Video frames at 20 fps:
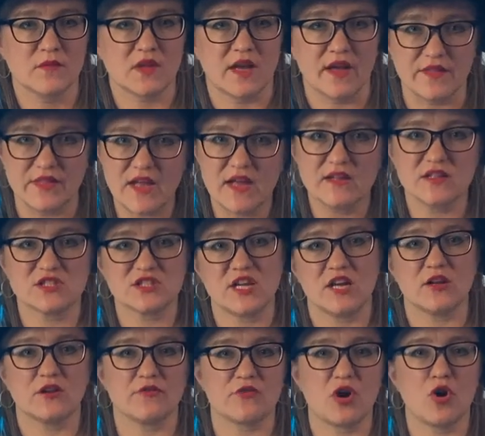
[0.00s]
And then the
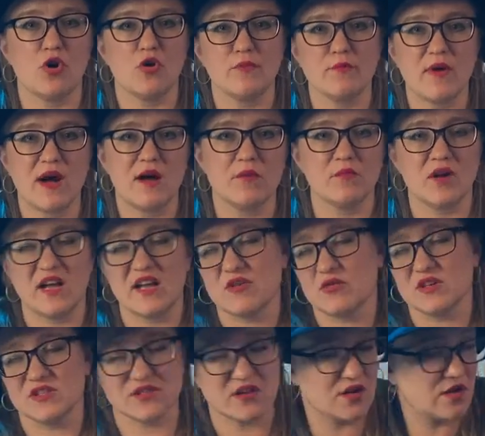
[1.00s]
stay-at-home mom, and
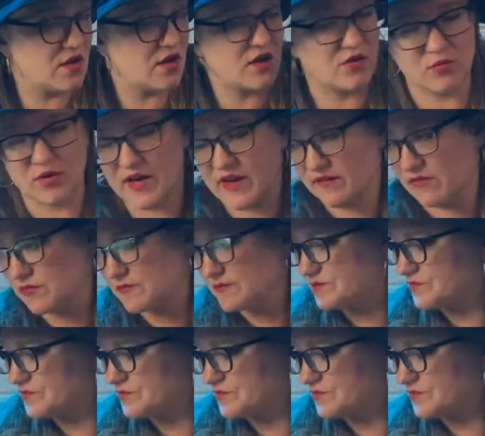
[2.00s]
was, oh, whatever.